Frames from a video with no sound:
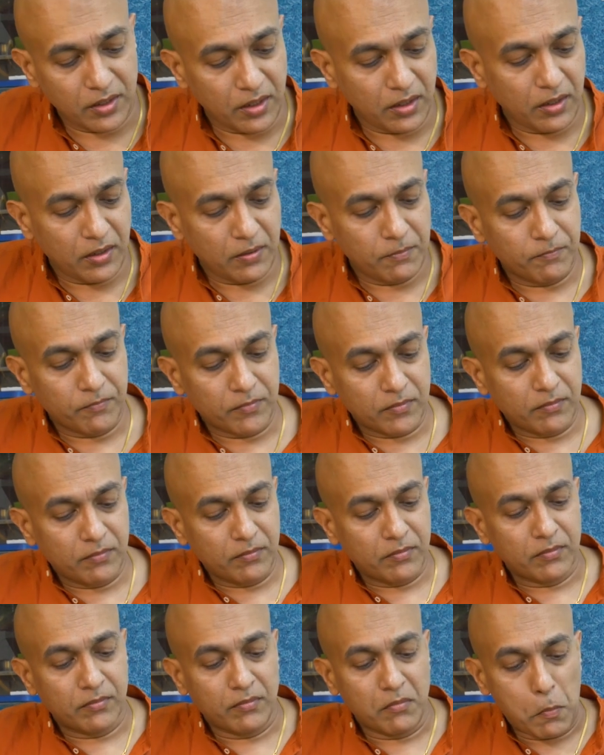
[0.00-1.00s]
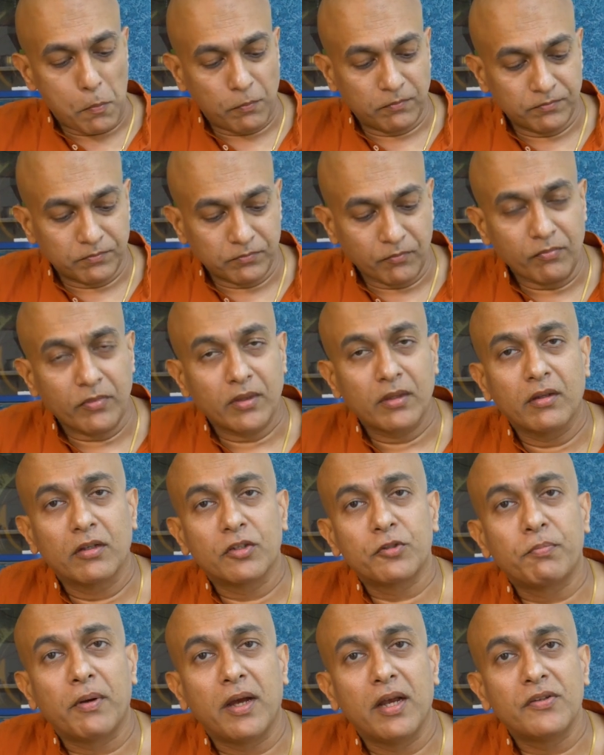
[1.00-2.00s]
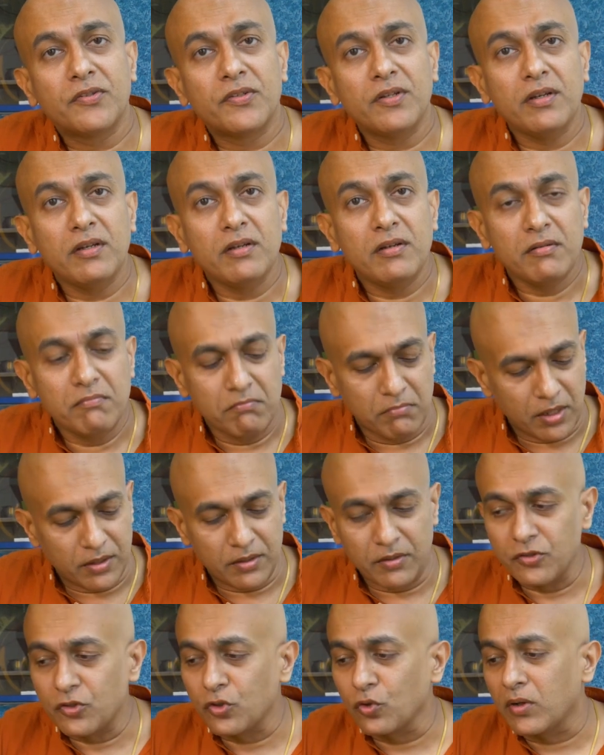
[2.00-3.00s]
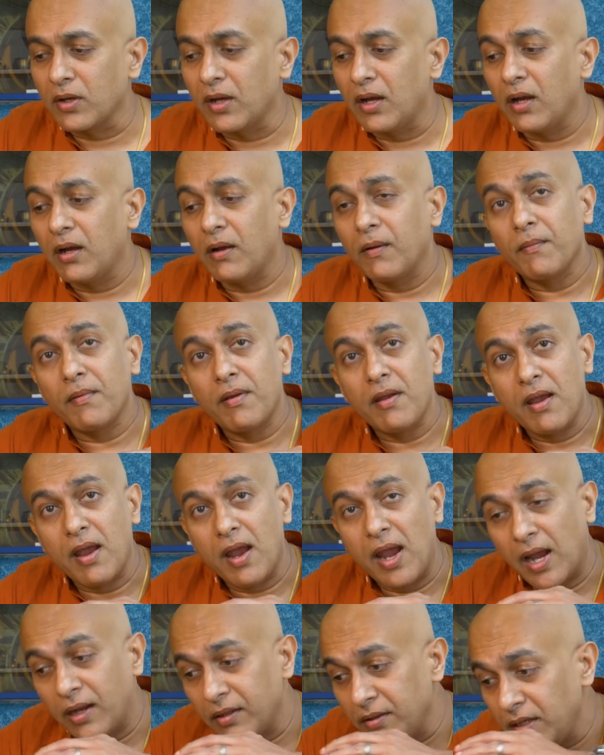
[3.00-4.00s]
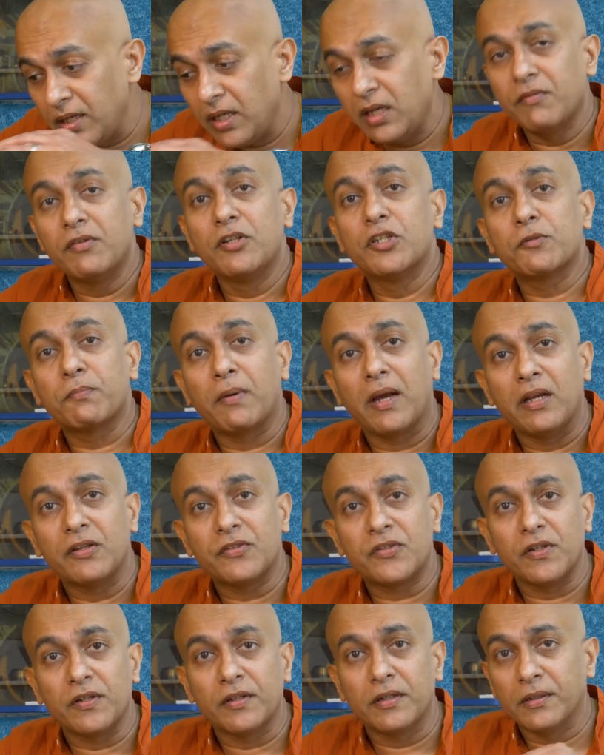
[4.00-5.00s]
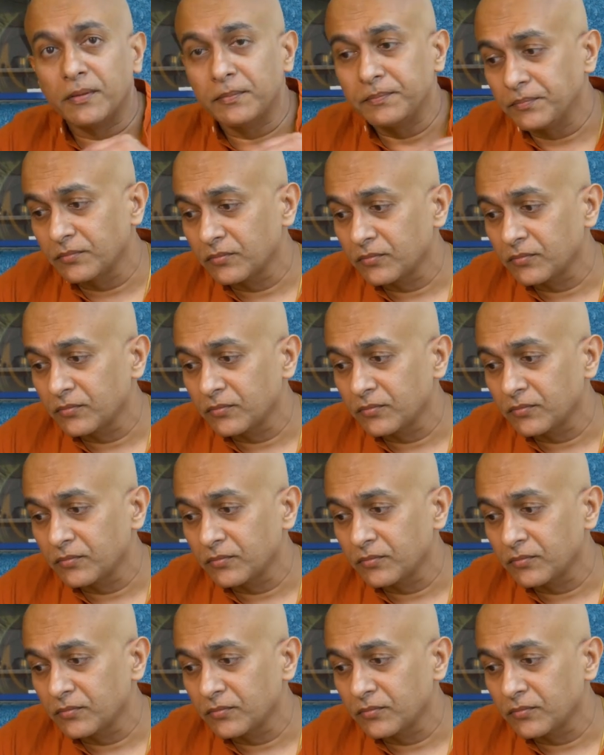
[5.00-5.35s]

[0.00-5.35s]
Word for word: the, the spicy mutton sukka and the even spicier